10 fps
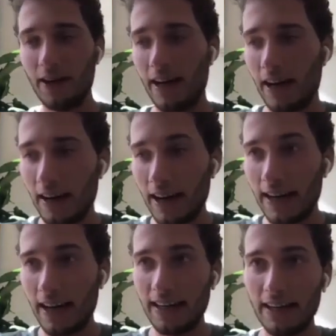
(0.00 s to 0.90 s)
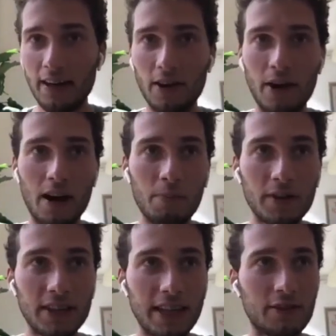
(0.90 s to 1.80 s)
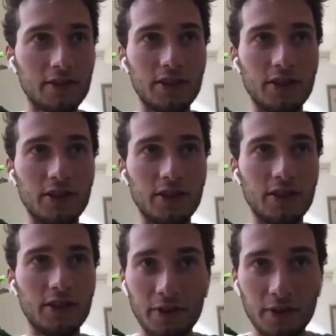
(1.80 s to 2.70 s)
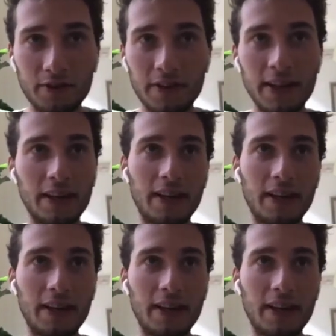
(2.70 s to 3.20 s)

I didn't know how much they consumed, what they thought of it,